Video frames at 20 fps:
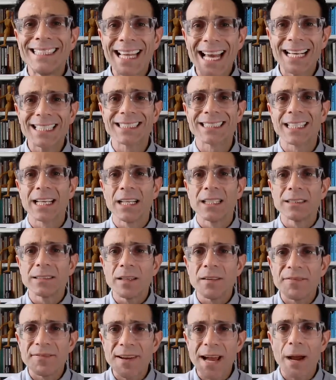test
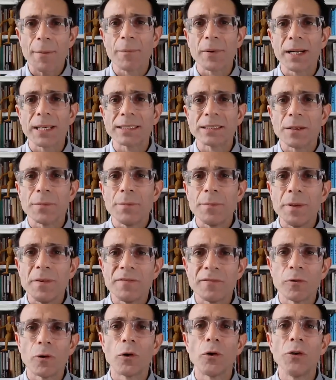the fabric
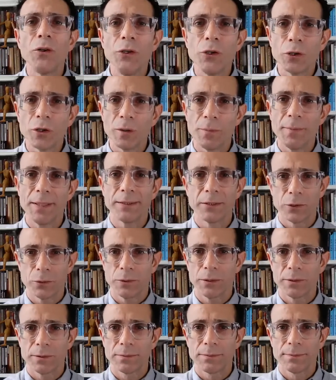before you commit
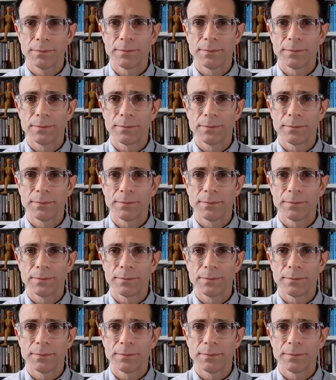to it.